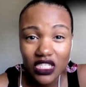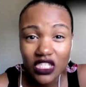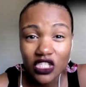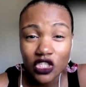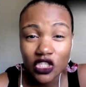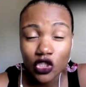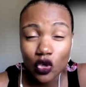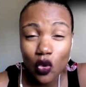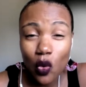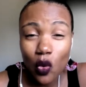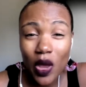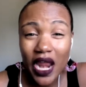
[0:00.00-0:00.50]

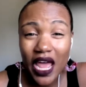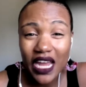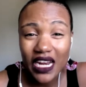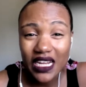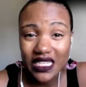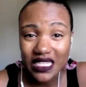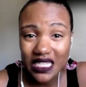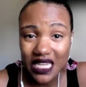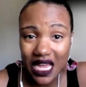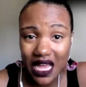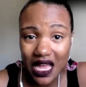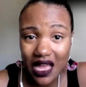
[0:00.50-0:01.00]
Do it at a
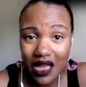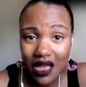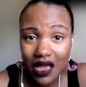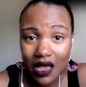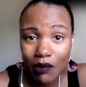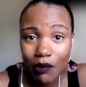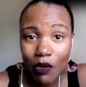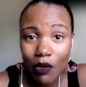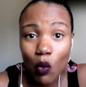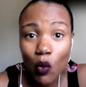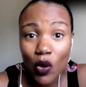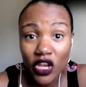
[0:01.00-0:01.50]
time
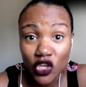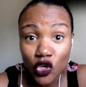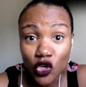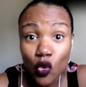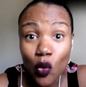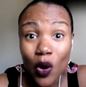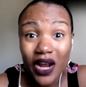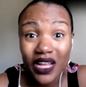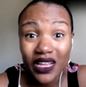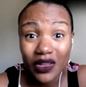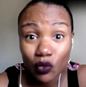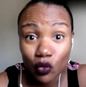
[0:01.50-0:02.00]
when you
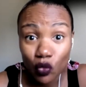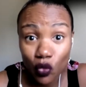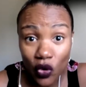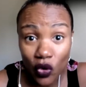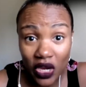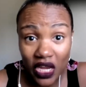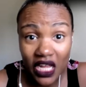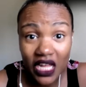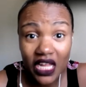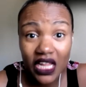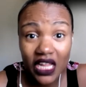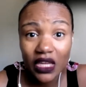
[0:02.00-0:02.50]
are
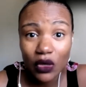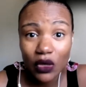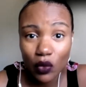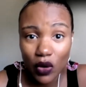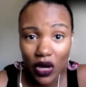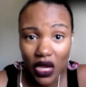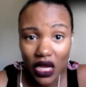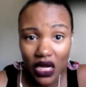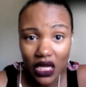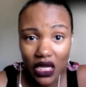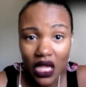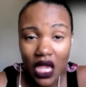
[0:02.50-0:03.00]
really
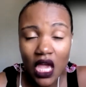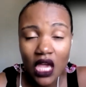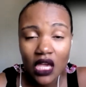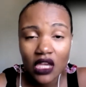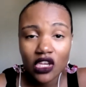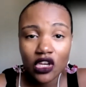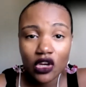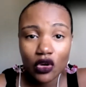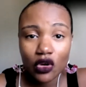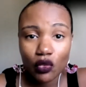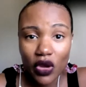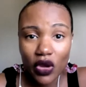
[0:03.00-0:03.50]
ready.
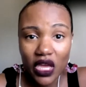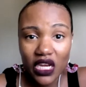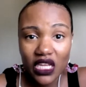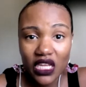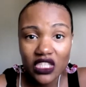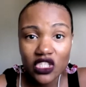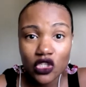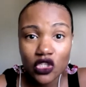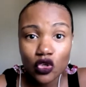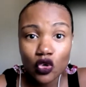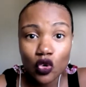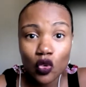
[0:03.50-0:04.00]
You're ready
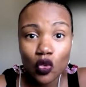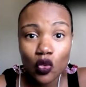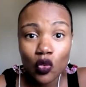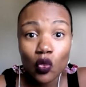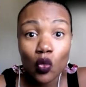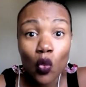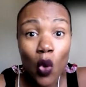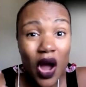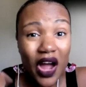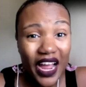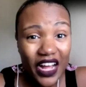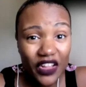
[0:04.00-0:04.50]
to
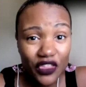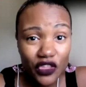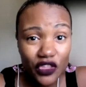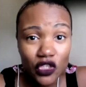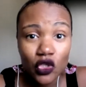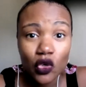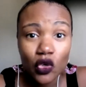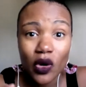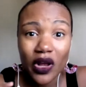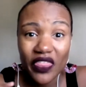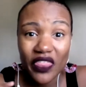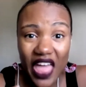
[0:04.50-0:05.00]
walk out the
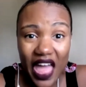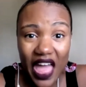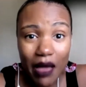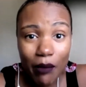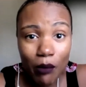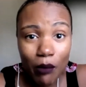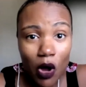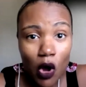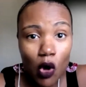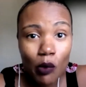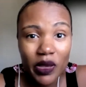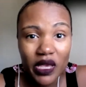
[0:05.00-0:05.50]
door at that
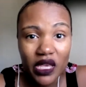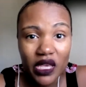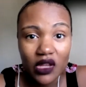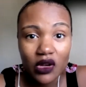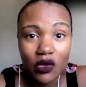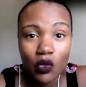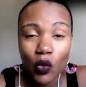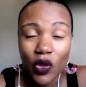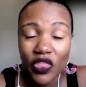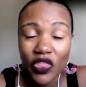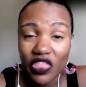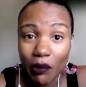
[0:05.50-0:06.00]
moment
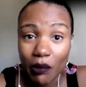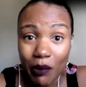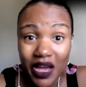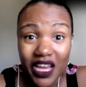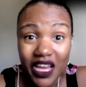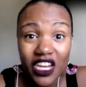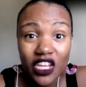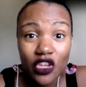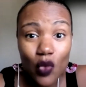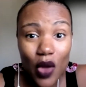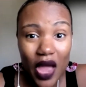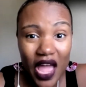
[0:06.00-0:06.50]
with the money
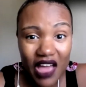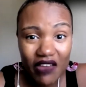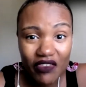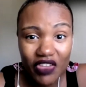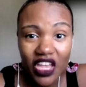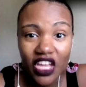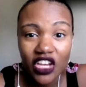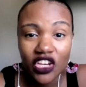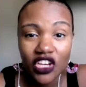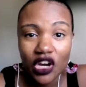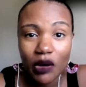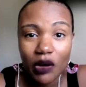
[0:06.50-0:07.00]
you have
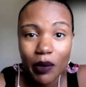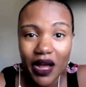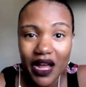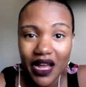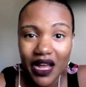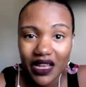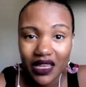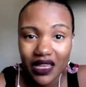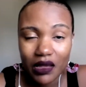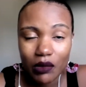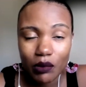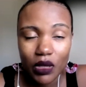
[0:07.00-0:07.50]
in your
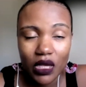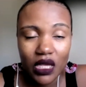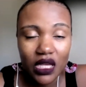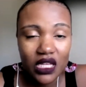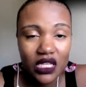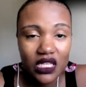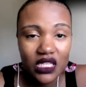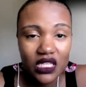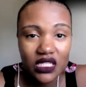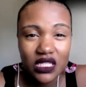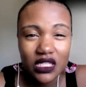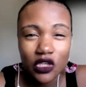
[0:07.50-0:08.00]
pocket,
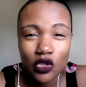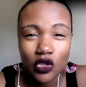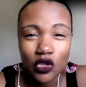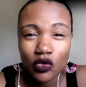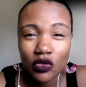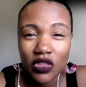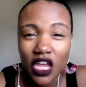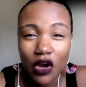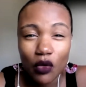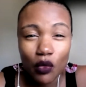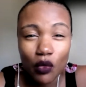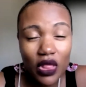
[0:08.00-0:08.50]
because
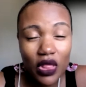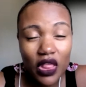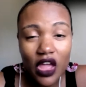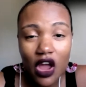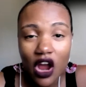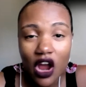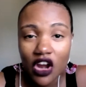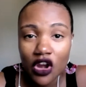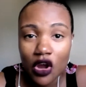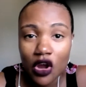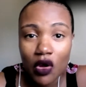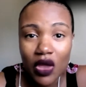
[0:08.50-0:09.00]
there really
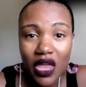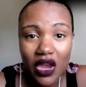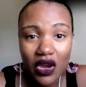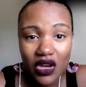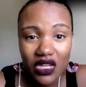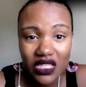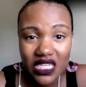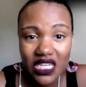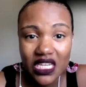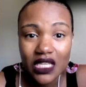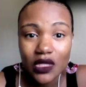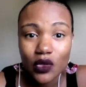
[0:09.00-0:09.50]
are no
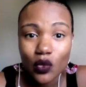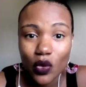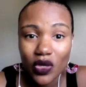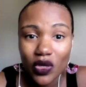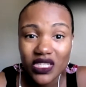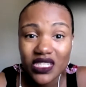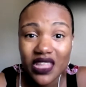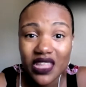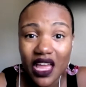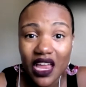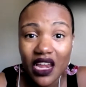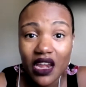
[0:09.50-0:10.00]
guarantees once
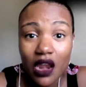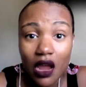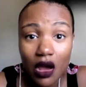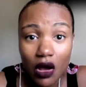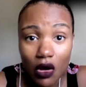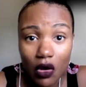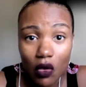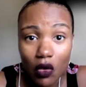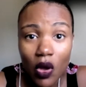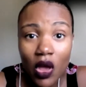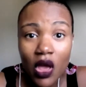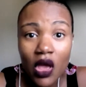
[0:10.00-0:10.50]
they
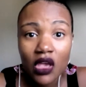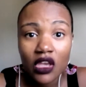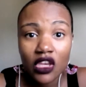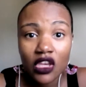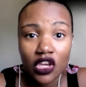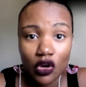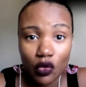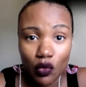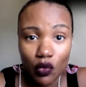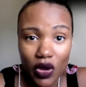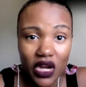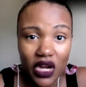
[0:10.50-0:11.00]
know
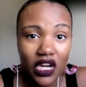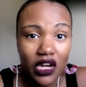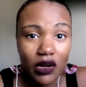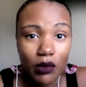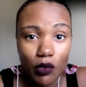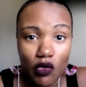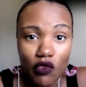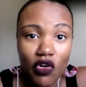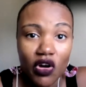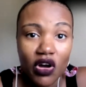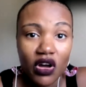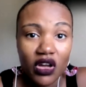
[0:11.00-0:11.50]
you're ready to
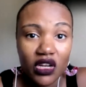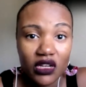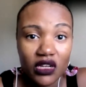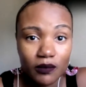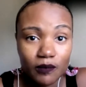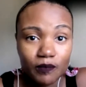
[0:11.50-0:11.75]
move on.